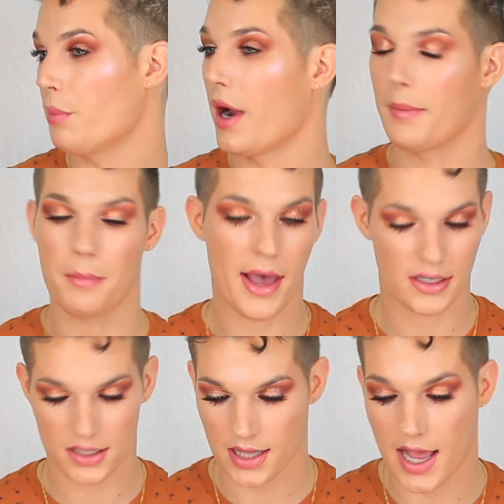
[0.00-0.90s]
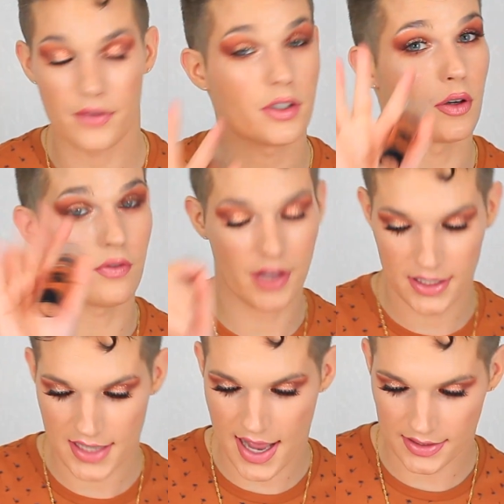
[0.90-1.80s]
brought me back to life, so
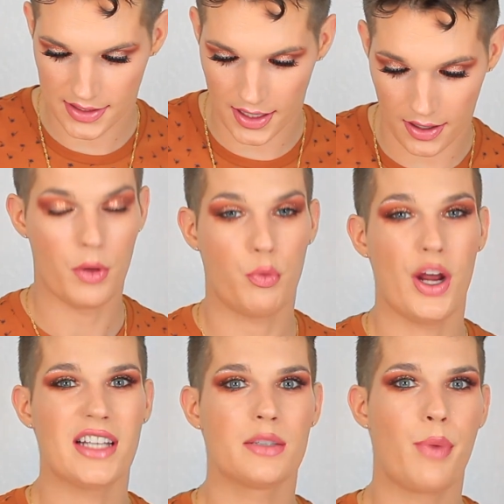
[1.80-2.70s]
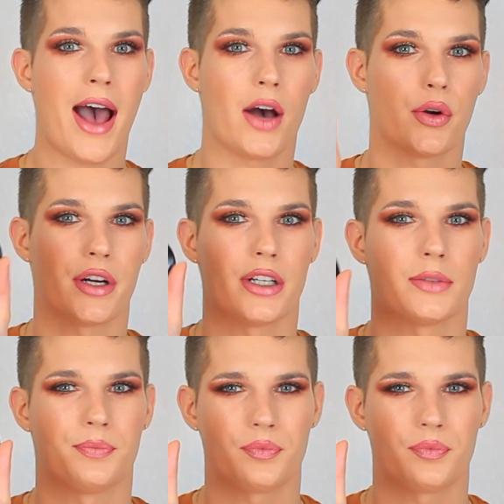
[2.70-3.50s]
fantastic. The pressed powder.